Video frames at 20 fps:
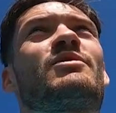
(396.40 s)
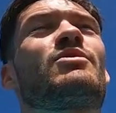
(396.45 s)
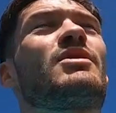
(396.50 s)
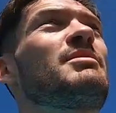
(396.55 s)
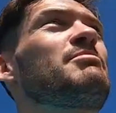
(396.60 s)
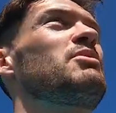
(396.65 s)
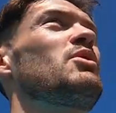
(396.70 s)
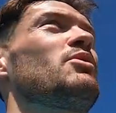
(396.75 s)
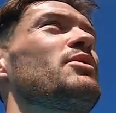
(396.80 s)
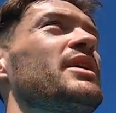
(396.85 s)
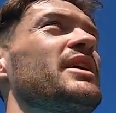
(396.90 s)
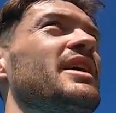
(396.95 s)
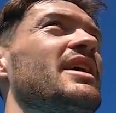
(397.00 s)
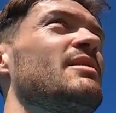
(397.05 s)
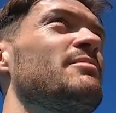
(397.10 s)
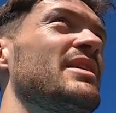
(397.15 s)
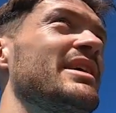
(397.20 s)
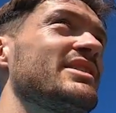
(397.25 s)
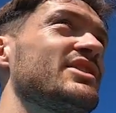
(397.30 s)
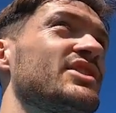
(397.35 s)
Quite boring
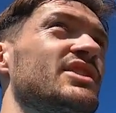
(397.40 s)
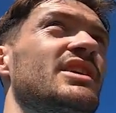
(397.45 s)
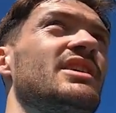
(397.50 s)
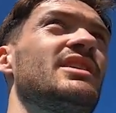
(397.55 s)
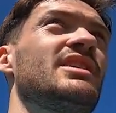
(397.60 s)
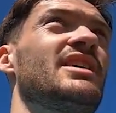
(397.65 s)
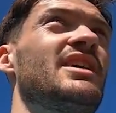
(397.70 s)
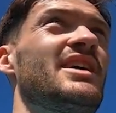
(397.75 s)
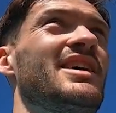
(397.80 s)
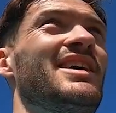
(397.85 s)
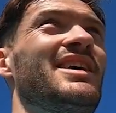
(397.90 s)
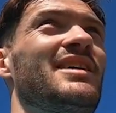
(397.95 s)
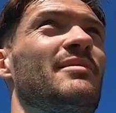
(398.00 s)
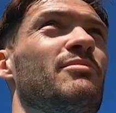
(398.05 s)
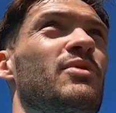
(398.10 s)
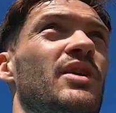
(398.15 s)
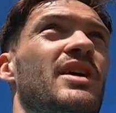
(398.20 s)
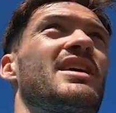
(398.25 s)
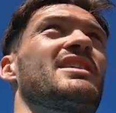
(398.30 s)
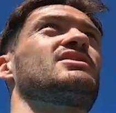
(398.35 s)
game actually,
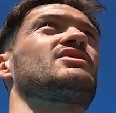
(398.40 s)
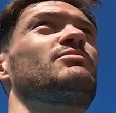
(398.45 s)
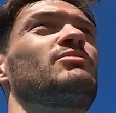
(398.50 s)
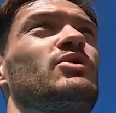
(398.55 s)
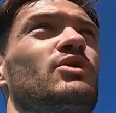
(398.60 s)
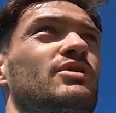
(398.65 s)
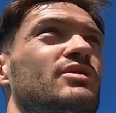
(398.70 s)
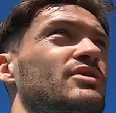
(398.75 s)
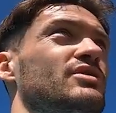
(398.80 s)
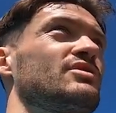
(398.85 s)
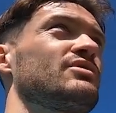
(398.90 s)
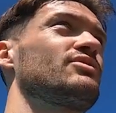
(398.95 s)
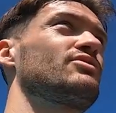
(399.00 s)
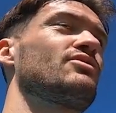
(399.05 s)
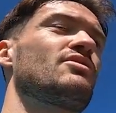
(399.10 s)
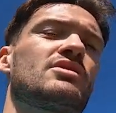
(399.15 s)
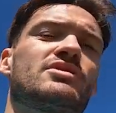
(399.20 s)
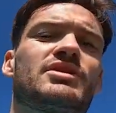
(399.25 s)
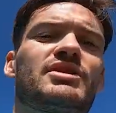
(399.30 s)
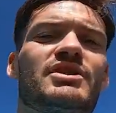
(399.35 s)
but had some good
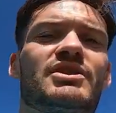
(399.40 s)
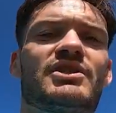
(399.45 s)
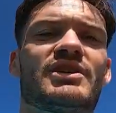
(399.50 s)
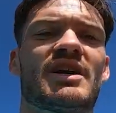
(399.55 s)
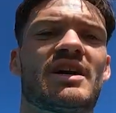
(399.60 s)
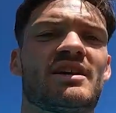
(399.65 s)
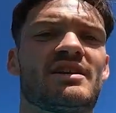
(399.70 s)
crosses,